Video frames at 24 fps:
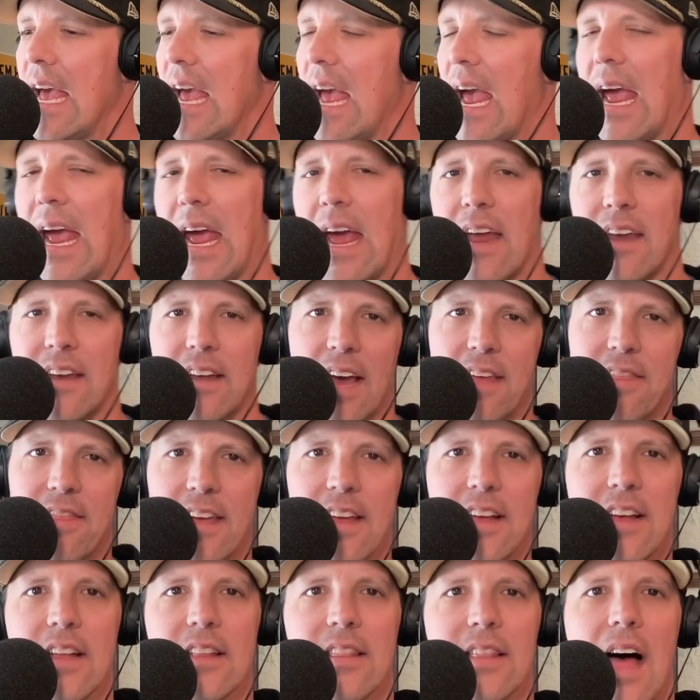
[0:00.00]
And I
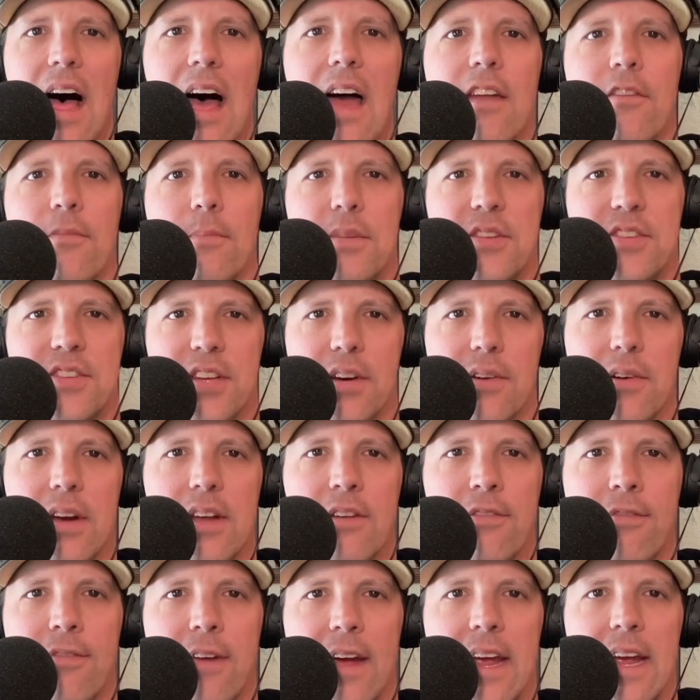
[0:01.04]
think a lot of Missouri
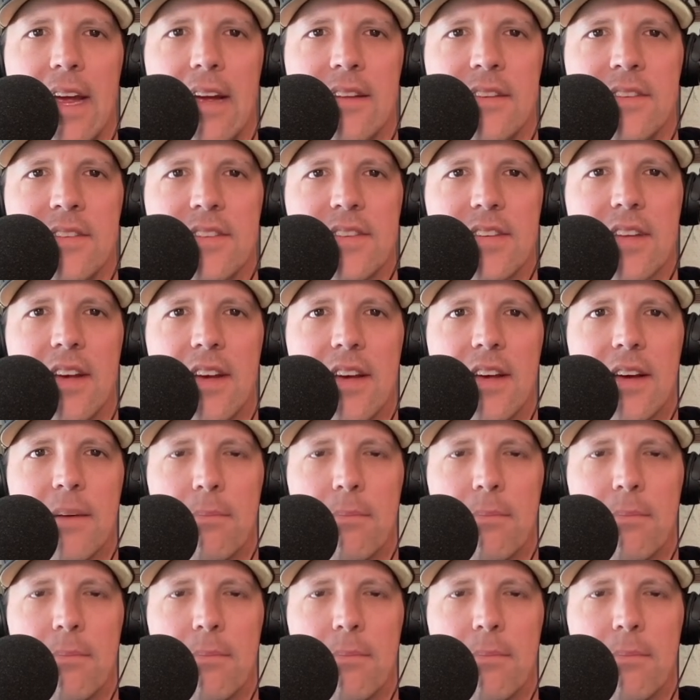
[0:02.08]
fans,